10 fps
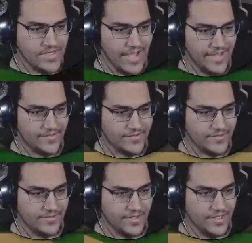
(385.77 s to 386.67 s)
dying.
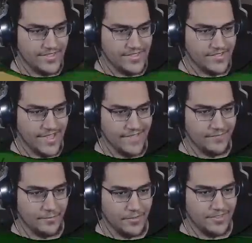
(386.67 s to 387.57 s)
He's gonna die
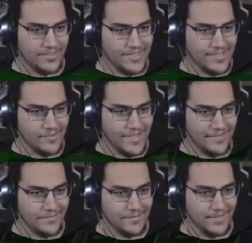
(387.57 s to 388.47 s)
from it. He's gonna die
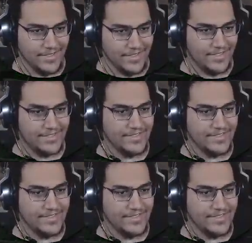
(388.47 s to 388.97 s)
from it. Oh,